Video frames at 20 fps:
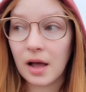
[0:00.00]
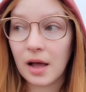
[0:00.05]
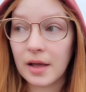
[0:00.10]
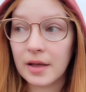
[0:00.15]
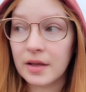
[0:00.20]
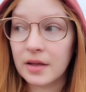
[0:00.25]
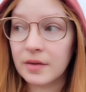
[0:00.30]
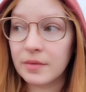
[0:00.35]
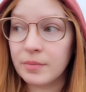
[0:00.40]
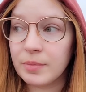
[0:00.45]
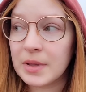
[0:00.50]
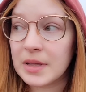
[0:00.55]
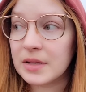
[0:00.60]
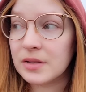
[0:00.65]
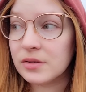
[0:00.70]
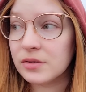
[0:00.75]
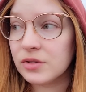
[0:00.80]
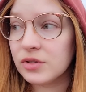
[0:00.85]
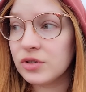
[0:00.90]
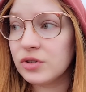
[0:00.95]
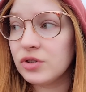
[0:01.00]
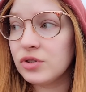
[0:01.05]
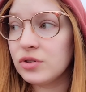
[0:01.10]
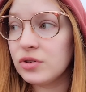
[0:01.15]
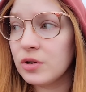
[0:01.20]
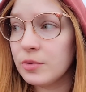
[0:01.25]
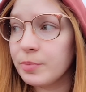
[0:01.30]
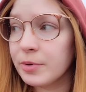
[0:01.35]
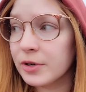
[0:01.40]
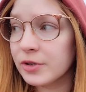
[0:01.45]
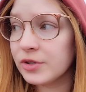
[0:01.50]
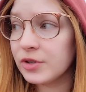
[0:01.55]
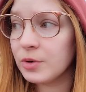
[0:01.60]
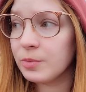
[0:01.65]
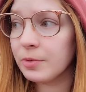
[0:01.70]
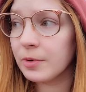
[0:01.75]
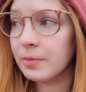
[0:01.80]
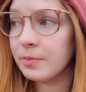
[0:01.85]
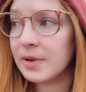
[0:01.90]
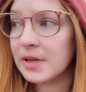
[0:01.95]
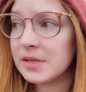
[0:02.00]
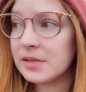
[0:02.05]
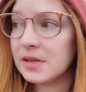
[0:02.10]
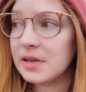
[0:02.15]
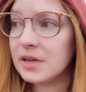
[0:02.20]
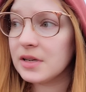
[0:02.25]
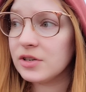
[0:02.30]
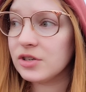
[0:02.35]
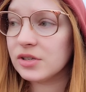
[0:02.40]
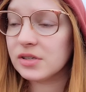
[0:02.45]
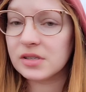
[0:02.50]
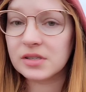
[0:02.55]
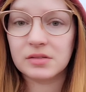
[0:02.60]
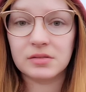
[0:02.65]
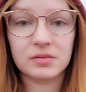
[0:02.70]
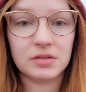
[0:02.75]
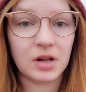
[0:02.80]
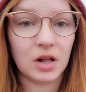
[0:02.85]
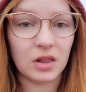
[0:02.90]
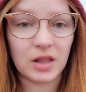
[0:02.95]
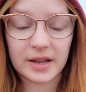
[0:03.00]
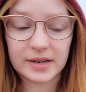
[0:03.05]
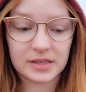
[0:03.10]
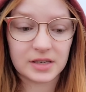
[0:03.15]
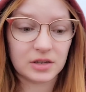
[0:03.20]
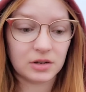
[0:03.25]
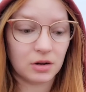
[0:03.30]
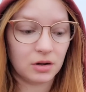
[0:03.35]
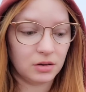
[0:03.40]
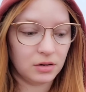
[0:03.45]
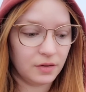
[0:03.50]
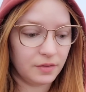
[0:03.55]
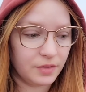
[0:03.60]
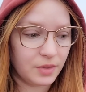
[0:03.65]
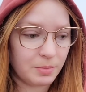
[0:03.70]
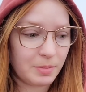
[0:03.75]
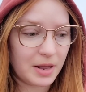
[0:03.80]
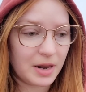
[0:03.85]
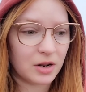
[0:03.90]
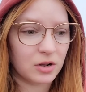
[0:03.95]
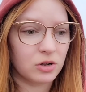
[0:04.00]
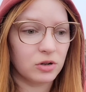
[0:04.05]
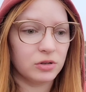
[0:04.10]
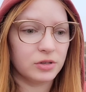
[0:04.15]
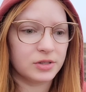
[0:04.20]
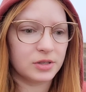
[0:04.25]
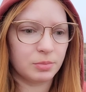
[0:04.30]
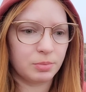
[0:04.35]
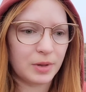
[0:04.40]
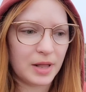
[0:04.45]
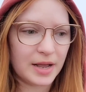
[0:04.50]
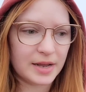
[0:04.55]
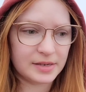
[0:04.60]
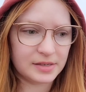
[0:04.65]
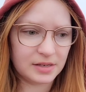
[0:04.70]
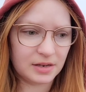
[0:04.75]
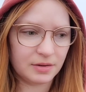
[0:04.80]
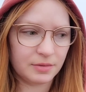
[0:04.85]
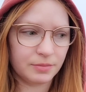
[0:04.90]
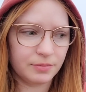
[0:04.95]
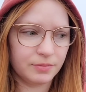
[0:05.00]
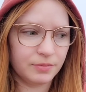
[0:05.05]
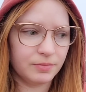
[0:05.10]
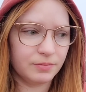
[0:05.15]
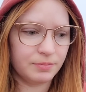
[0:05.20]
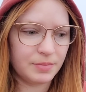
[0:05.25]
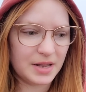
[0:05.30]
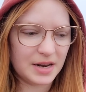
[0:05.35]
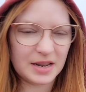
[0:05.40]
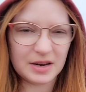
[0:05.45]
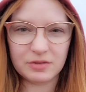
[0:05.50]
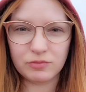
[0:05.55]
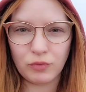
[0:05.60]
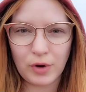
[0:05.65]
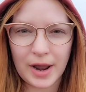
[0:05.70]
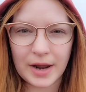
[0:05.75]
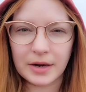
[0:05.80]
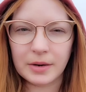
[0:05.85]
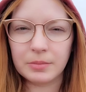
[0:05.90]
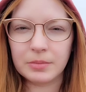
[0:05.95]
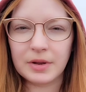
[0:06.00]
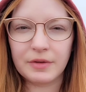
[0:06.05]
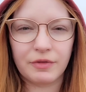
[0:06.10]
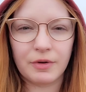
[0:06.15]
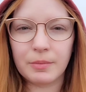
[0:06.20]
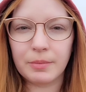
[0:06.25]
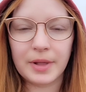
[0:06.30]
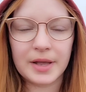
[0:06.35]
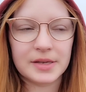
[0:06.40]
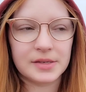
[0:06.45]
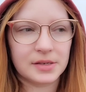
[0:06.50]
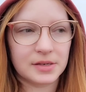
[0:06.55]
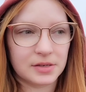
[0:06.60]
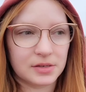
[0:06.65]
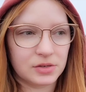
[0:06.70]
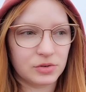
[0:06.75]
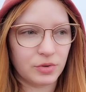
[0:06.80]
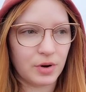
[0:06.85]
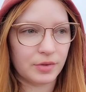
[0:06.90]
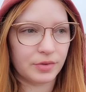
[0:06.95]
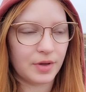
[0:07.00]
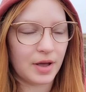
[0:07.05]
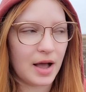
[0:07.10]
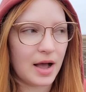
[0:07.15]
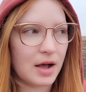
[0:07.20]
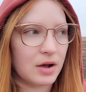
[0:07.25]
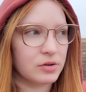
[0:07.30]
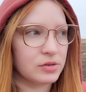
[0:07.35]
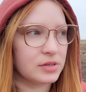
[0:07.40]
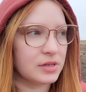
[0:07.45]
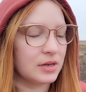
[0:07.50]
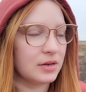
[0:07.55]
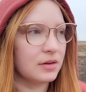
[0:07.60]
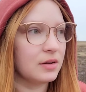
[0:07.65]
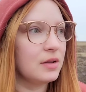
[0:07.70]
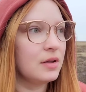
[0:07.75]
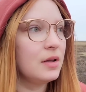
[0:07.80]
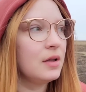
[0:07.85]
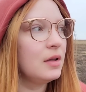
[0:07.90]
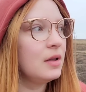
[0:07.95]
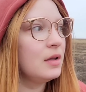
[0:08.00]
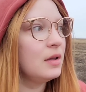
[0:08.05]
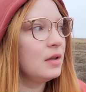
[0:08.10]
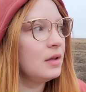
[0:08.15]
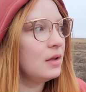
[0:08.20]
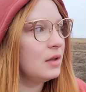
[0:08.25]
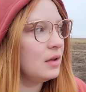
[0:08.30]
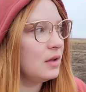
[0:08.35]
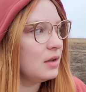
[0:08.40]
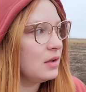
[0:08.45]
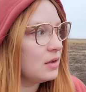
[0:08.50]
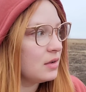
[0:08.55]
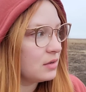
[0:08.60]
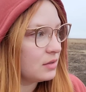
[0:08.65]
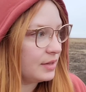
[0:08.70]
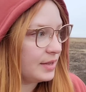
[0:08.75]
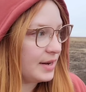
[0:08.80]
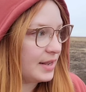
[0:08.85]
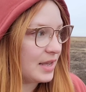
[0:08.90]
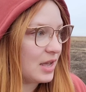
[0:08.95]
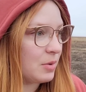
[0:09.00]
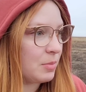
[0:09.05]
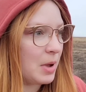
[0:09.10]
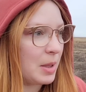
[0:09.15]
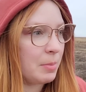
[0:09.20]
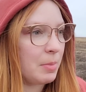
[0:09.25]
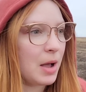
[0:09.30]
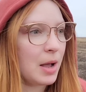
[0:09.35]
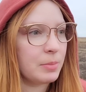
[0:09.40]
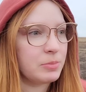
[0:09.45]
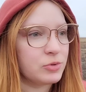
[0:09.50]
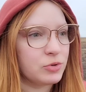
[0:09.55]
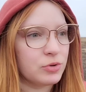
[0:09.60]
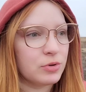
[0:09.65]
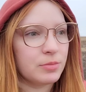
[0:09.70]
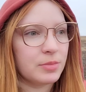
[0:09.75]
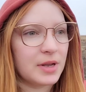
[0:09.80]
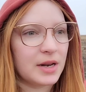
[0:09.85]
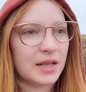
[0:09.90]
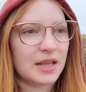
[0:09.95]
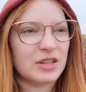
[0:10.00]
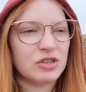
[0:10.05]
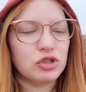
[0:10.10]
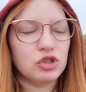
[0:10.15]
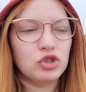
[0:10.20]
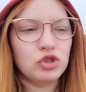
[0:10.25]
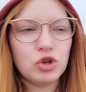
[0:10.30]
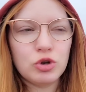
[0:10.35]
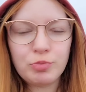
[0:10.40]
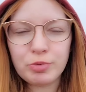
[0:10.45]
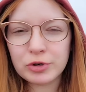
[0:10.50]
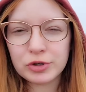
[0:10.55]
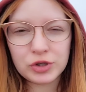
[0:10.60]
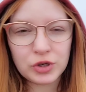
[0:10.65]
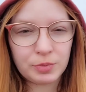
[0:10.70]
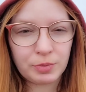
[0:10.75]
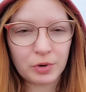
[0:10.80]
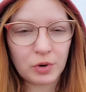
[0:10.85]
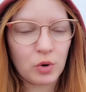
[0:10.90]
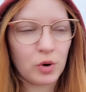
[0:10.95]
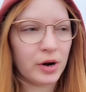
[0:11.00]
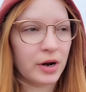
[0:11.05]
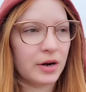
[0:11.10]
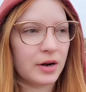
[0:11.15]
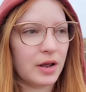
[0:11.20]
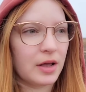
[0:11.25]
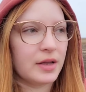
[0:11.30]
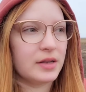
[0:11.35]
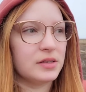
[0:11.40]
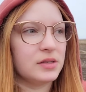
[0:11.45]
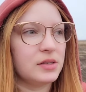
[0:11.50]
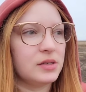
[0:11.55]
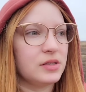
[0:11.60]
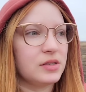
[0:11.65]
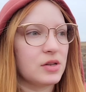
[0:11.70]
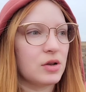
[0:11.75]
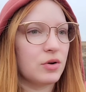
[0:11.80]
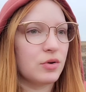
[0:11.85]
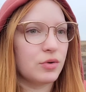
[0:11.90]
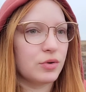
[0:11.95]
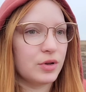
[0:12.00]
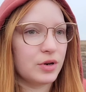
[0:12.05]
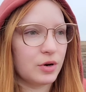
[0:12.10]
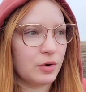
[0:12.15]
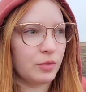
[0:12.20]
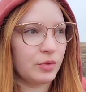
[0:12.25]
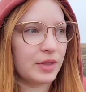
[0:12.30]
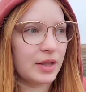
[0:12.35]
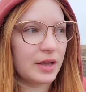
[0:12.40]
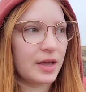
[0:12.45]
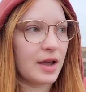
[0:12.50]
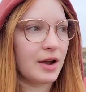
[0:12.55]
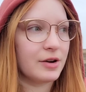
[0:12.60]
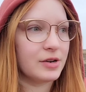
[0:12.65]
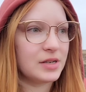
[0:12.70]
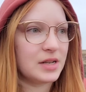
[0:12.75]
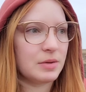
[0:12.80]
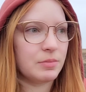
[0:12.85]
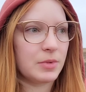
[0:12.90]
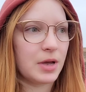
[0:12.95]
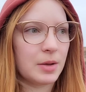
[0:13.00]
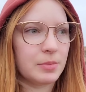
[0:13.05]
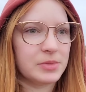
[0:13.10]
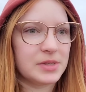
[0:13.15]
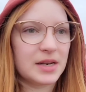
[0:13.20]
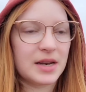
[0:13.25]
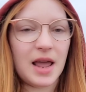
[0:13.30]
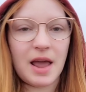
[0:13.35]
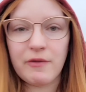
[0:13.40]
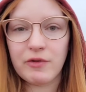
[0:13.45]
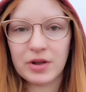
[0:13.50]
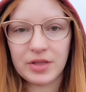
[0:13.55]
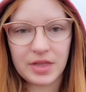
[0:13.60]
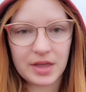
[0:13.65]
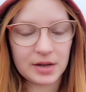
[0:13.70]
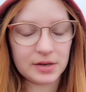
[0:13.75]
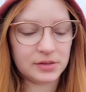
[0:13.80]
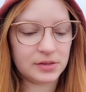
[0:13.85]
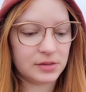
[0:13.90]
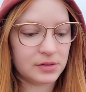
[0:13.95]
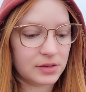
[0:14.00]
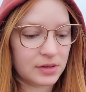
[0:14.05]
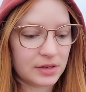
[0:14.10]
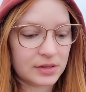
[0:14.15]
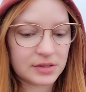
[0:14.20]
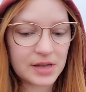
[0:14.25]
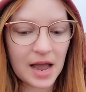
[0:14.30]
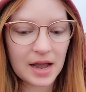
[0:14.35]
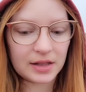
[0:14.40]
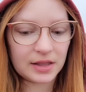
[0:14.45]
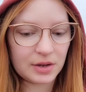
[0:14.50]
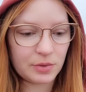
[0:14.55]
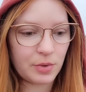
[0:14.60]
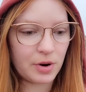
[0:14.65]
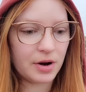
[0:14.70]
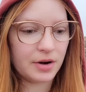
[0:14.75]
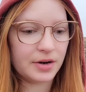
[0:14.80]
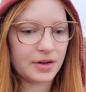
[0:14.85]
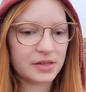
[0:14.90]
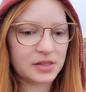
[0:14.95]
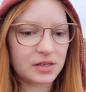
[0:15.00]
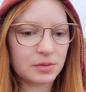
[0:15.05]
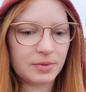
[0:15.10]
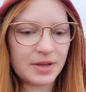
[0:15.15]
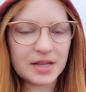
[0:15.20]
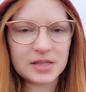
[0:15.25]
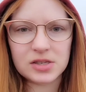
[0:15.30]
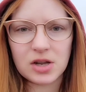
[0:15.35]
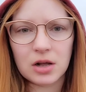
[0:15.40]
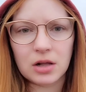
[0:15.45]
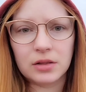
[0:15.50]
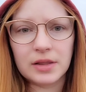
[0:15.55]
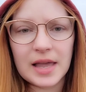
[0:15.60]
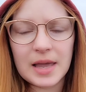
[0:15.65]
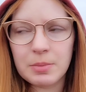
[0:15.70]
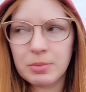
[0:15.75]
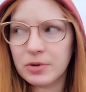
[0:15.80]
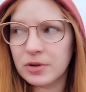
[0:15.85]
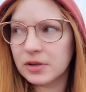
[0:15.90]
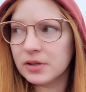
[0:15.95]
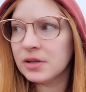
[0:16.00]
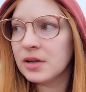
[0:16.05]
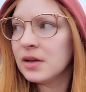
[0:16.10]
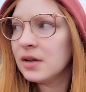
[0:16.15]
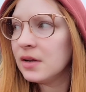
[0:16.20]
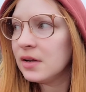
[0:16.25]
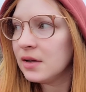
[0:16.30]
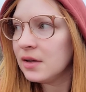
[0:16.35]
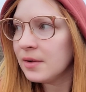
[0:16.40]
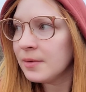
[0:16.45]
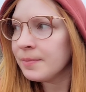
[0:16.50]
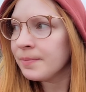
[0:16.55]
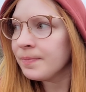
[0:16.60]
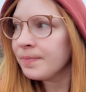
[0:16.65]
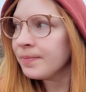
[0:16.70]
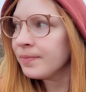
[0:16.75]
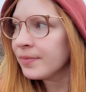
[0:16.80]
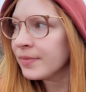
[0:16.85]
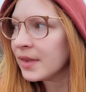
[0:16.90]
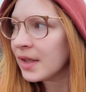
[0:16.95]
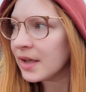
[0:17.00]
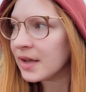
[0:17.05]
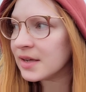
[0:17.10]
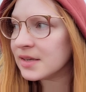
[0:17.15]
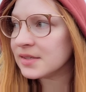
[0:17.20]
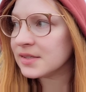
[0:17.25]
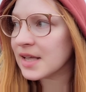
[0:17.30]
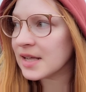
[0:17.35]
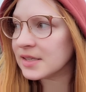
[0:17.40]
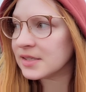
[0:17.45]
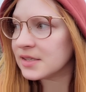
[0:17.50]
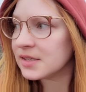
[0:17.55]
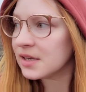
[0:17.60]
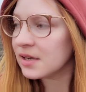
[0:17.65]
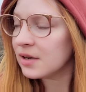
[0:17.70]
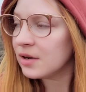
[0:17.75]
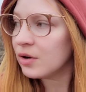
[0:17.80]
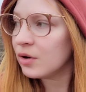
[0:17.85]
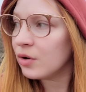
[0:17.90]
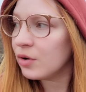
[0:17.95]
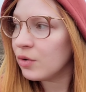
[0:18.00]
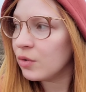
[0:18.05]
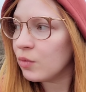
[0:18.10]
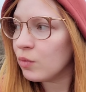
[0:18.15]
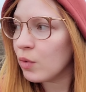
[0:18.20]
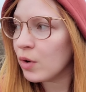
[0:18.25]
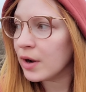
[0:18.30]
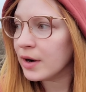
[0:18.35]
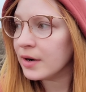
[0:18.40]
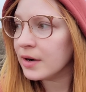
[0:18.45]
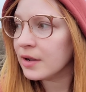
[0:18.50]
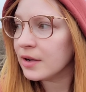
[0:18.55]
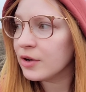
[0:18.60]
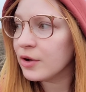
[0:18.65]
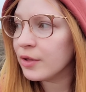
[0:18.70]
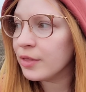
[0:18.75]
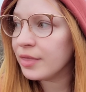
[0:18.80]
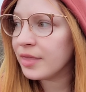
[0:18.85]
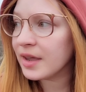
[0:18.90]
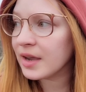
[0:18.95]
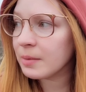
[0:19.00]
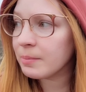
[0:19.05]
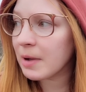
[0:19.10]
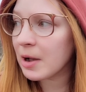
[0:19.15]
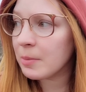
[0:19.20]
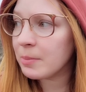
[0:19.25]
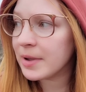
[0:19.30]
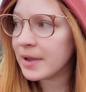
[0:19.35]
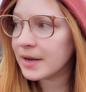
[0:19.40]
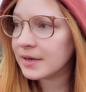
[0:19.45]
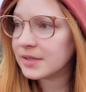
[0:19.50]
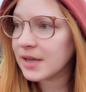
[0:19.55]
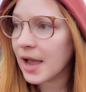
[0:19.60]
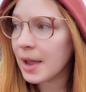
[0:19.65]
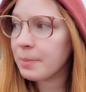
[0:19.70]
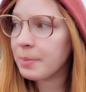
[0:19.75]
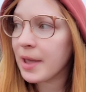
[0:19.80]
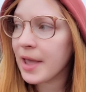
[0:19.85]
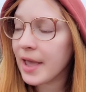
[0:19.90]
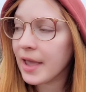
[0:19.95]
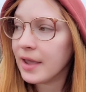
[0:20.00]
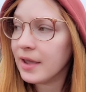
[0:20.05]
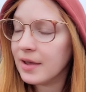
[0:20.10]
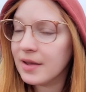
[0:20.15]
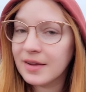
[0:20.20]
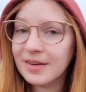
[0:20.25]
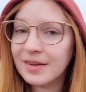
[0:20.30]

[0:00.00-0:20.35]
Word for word: I have been super, super busy just collecting all of the medical supplies that have been in random different places throughout the house and cleaning out my mom's room, getting it super, super organized. So, you know, when the care team comes in, everything's exactly where it needs to be. It's all labeled. I guess that's one good thing about being type A.